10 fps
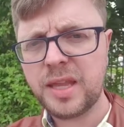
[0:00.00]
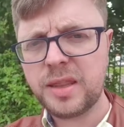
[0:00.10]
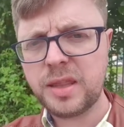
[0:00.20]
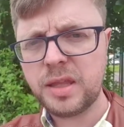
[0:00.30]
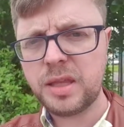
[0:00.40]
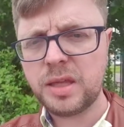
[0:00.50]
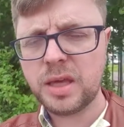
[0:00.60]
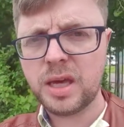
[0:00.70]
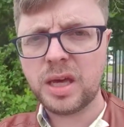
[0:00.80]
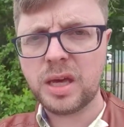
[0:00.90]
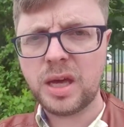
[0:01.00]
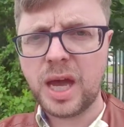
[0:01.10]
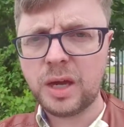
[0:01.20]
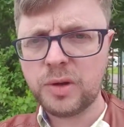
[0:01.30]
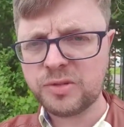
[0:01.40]
and the
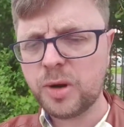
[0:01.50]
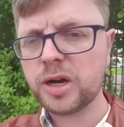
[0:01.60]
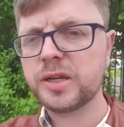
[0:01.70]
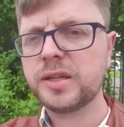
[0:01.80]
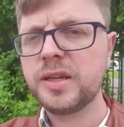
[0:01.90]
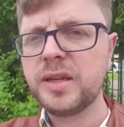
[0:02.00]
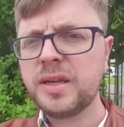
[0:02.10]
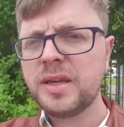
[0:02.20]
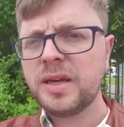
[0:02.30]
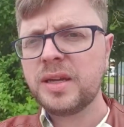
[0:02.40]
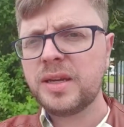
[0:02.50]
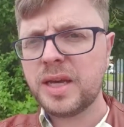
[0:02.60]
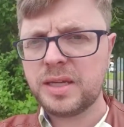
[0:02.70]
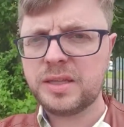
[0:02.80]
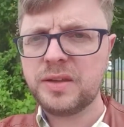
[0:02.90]
iOS market
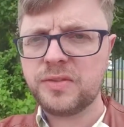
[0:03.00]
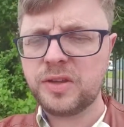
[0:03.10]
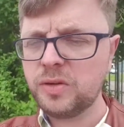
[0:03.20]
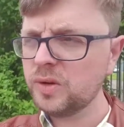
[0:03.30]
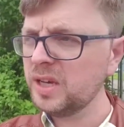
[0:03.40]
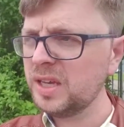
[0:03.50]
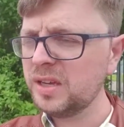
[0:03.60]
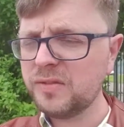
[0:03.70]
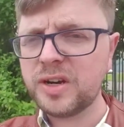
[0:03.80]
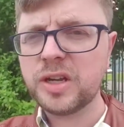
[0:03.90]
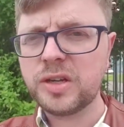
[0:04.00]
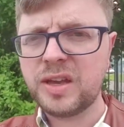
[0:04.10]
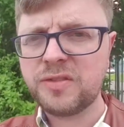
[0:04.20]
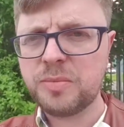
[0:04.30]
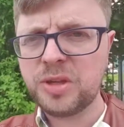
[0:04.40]
that give you a very good
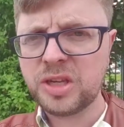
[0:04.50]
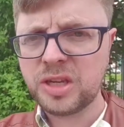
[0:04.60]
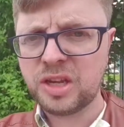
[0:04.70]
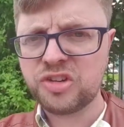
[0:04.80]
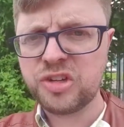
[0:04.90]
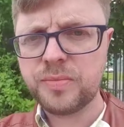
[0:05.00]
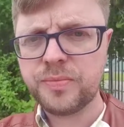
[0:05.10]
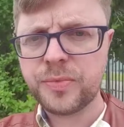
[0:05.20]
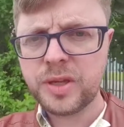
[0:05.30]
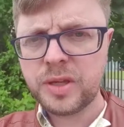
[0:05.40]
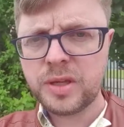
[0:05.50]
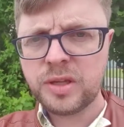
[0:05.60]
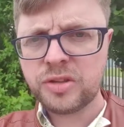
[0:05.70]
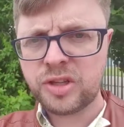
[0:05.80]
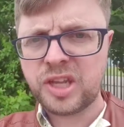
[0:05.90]
FTP connection.
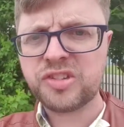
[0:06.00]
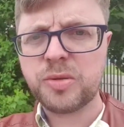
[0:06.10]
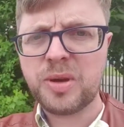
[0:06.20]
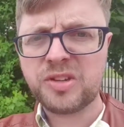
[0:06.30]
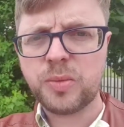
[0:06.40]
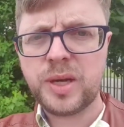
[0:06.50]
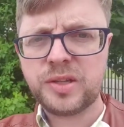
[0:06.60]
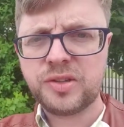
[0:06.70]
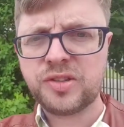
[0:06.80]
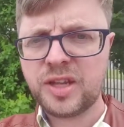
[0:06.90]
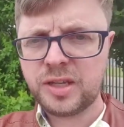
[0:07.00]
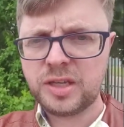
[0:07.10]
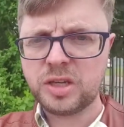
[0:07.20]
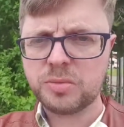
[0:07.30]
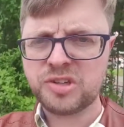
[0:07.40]
So that's the best way to send
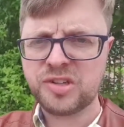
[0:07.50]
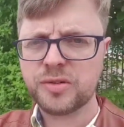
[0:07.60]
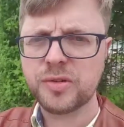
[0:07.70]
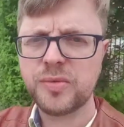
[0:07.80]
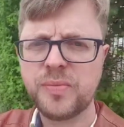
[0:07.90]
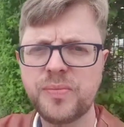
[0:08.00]
in your material.